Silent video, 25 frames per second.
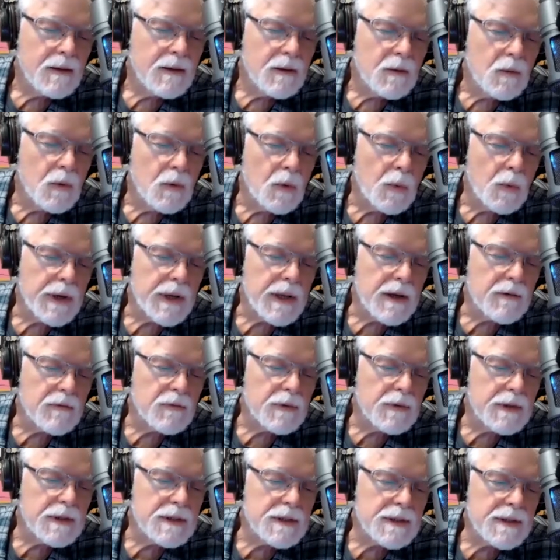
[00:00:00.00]
Well, we have
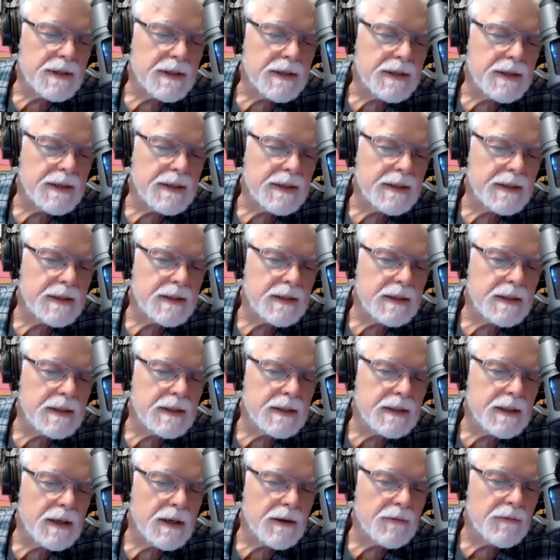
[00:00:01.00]
reached the
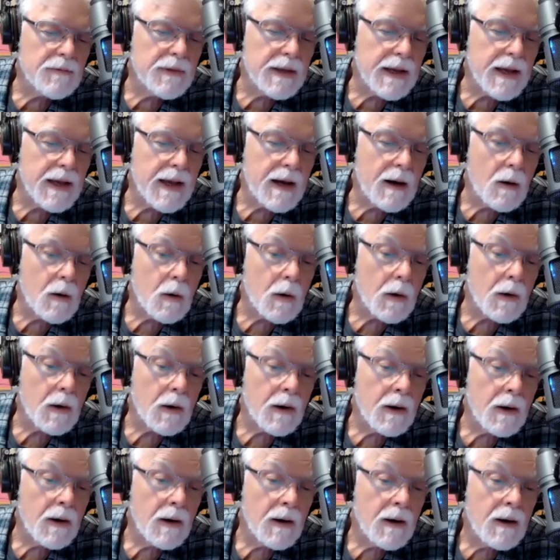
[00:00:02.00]
end of the hour,
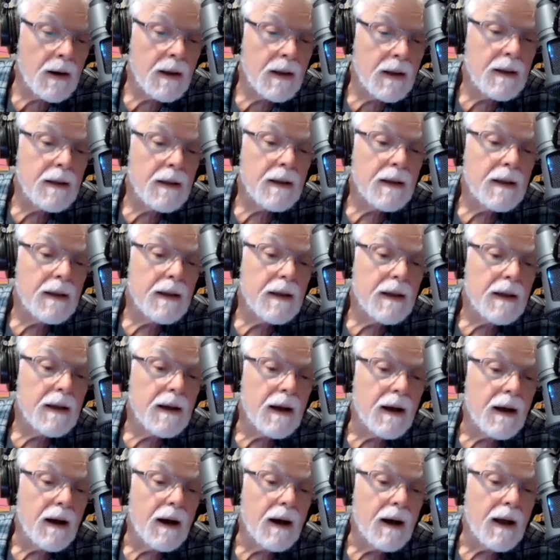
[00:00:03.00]

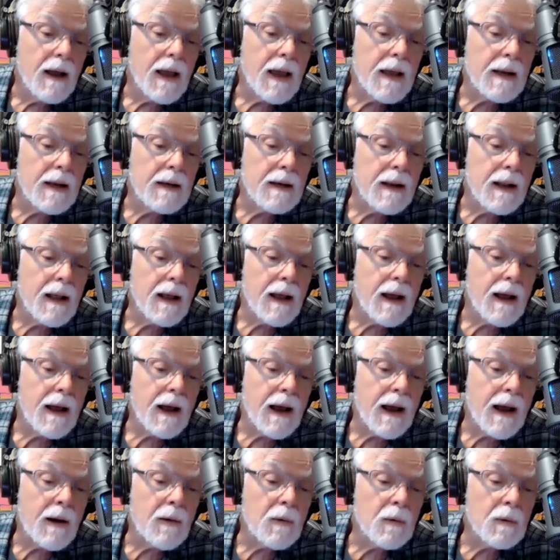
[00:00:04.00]
and
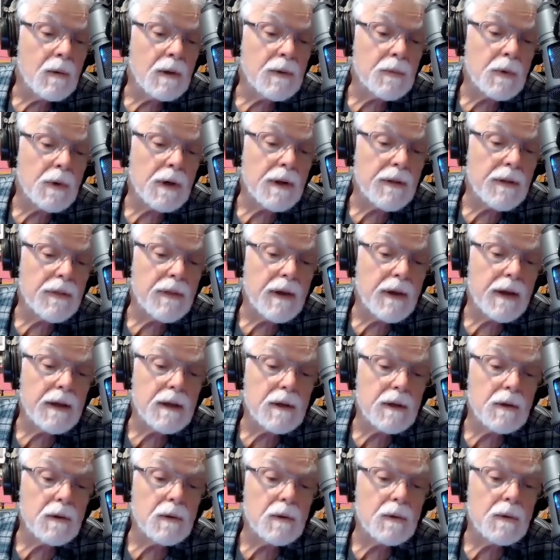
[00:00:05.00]
I really want to thank
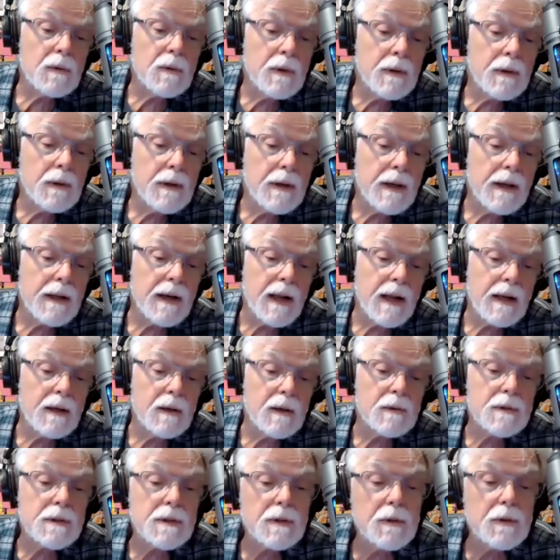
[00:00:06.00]
you, and
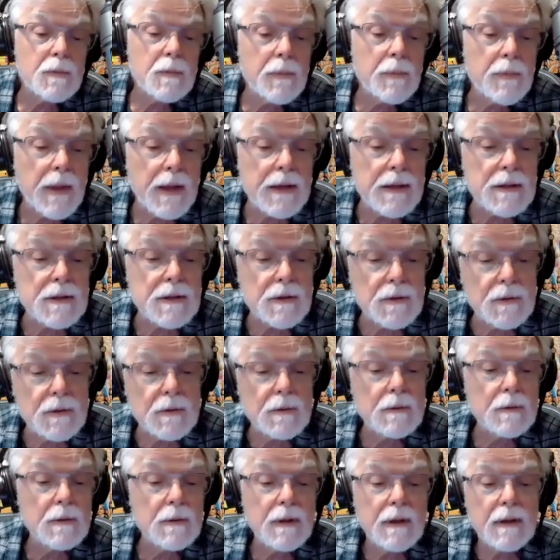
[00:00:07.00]
I know Scoop thanks
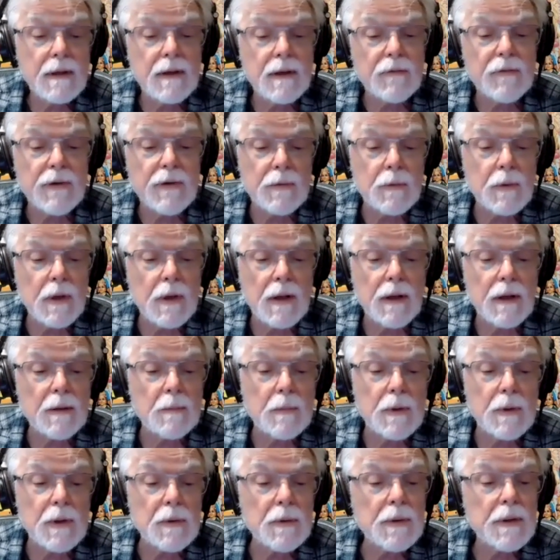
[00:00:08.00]
you, if he will
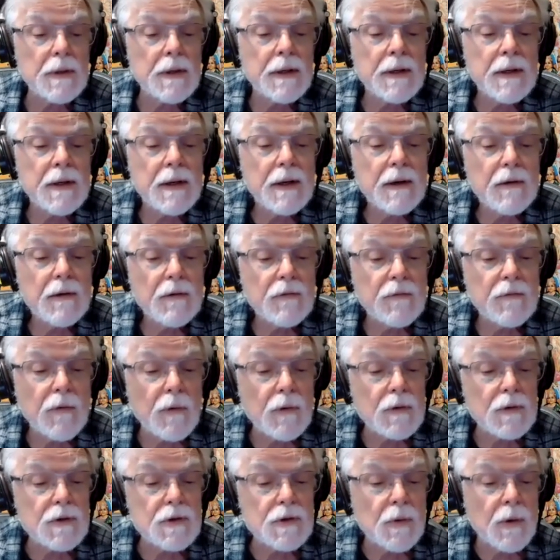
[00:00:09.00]
unmute,
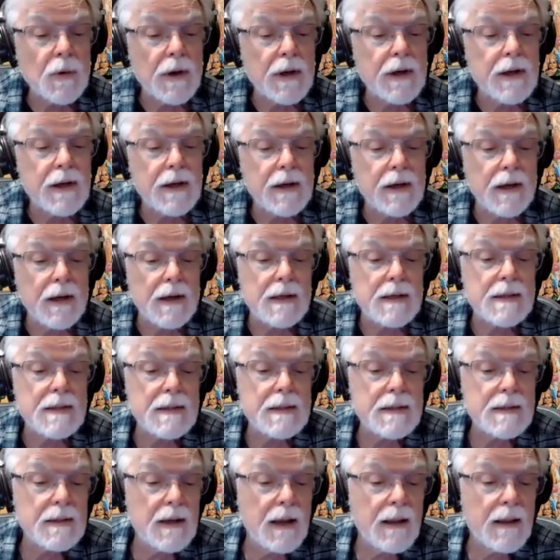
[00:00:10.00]
for joining
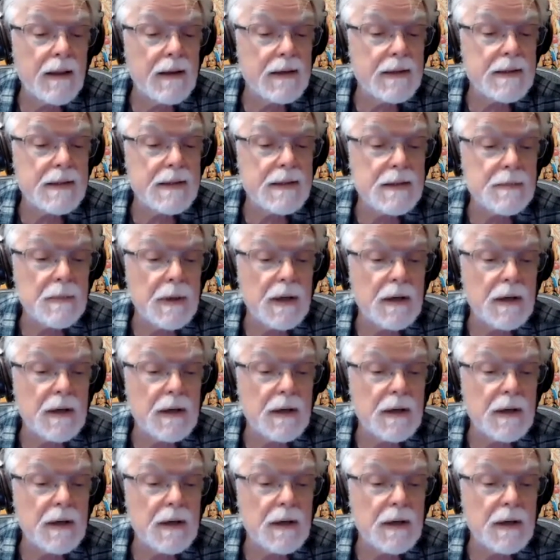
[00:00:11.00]
us. Now, this has been a